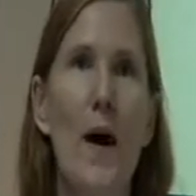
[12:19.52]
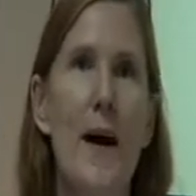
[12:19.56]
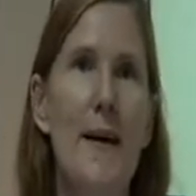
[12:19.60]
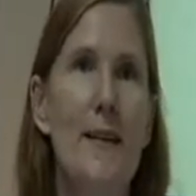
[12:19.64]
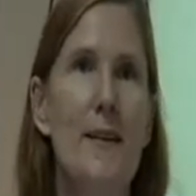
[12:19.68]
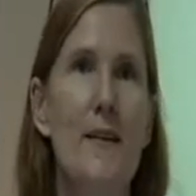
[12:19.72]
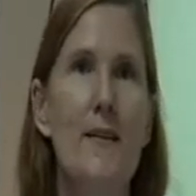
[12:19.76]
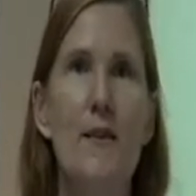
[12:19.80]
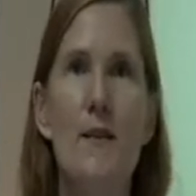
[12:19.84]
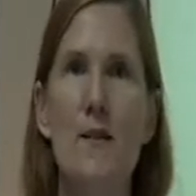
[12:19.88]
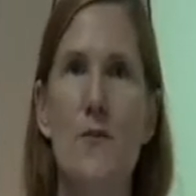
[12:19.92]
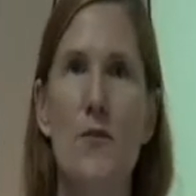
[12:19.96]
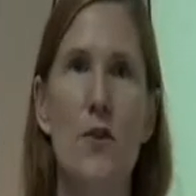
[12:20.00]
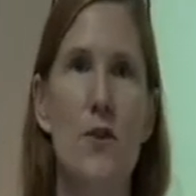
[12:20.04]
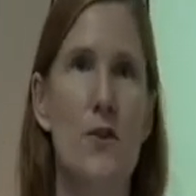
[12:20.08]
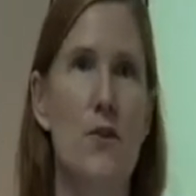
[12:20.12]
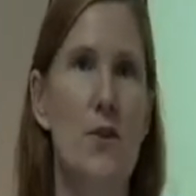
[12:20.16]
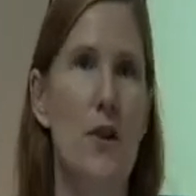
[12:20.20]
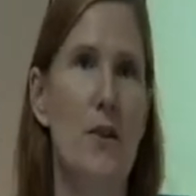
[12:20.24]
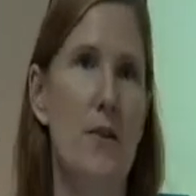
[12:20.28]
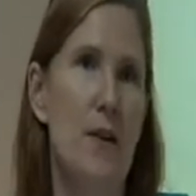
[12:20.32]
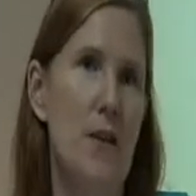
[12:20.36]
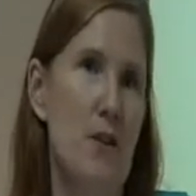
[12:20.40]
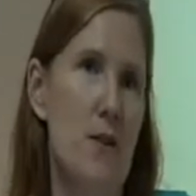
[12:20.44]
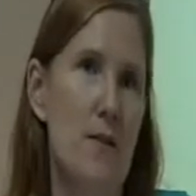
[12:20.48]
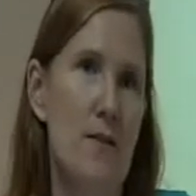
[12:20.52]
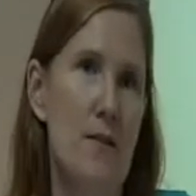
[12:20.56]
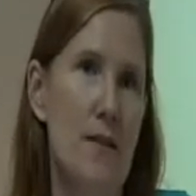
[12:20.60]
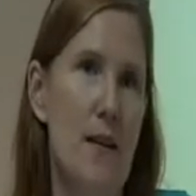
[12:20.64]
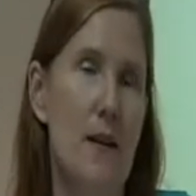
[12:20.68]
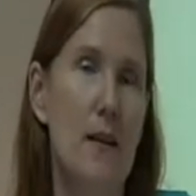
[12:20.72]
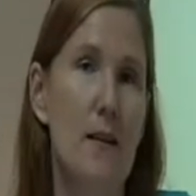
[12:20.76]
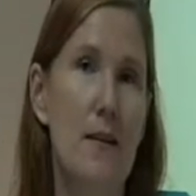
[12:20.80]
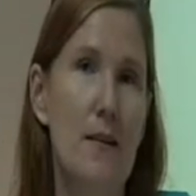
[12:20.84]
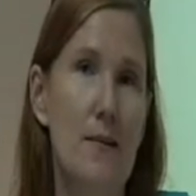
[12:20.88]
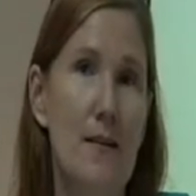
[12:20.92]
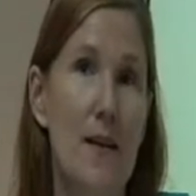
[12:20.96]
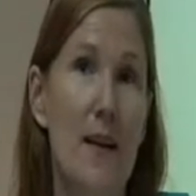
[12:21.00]
did this first generation of
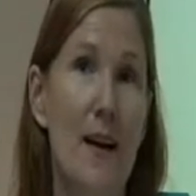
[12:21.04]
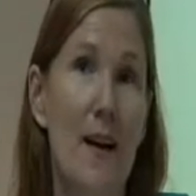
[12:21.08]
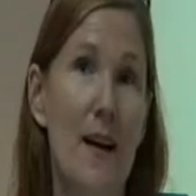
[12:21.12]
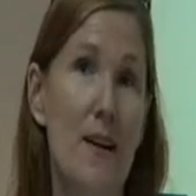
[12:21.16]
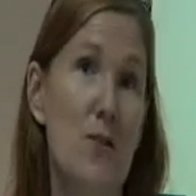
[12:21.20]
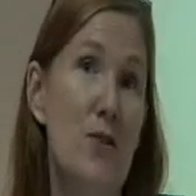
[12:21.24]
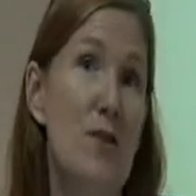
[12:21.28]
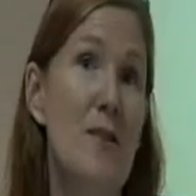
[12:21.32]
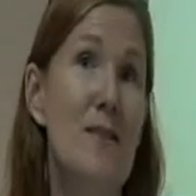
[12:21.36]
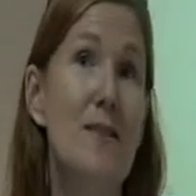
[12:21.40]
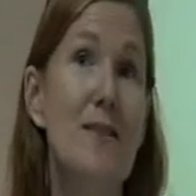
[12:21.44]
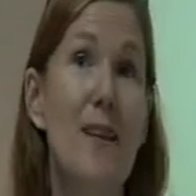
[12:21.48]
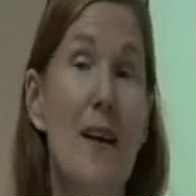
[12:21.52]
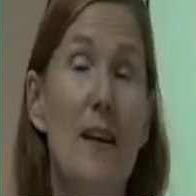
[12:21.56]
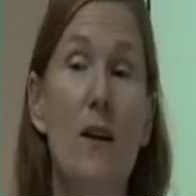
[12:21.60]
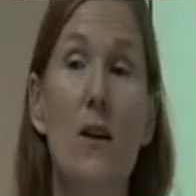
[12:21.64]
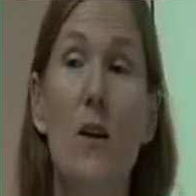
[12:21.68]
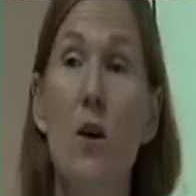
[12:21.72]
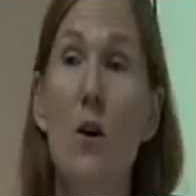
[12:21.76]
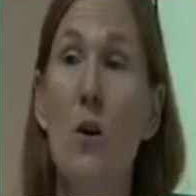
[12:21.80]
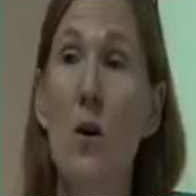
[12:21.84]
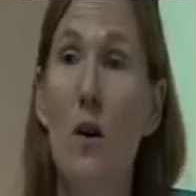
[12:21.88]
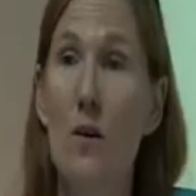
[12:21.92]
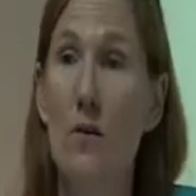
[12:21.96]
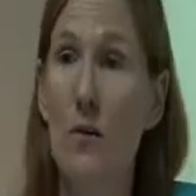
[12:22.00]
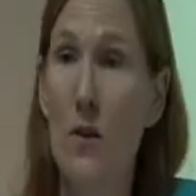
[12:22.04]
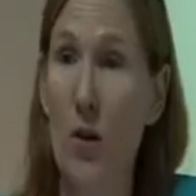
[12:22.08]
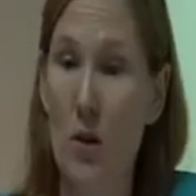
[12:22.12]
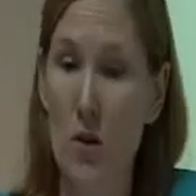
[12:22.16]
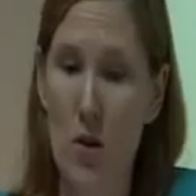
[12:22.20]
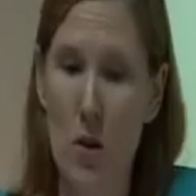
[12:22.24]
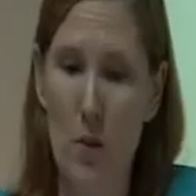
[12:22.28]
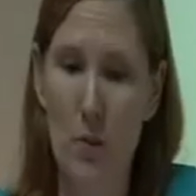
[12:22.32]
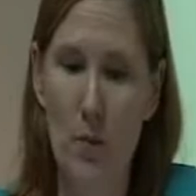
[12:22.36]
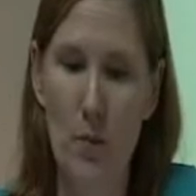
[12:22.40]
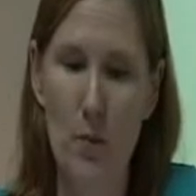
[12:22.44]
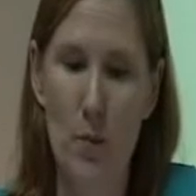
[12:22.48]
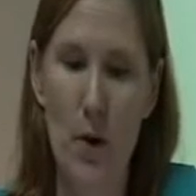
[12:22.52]
Senegalese psychiatrists let go of
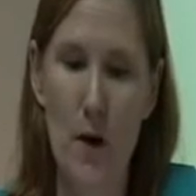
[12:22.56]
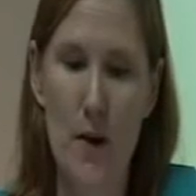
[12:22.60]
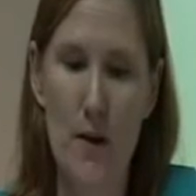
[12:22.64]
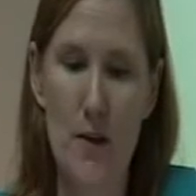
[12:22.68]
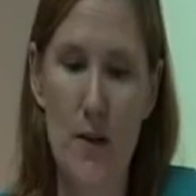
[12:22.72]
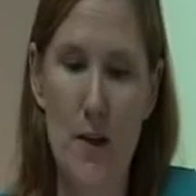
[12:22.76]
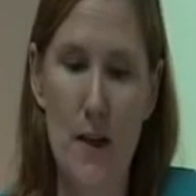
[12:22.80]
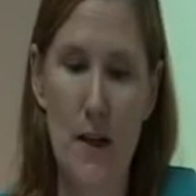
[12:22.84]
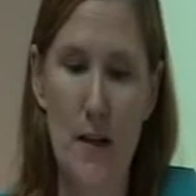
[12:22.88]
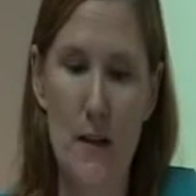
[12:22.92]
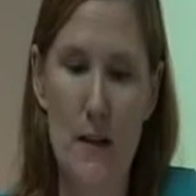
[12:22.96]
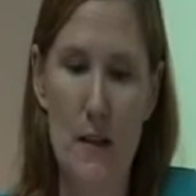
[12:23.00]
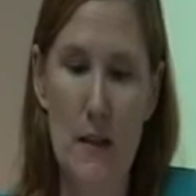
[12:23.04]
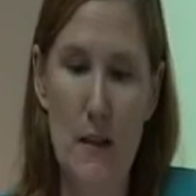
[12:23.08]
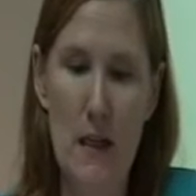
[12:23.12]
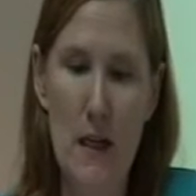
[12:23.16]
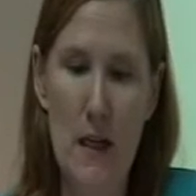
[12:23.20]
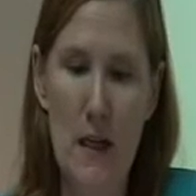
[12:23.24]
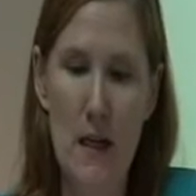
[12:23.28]
Collomb's project?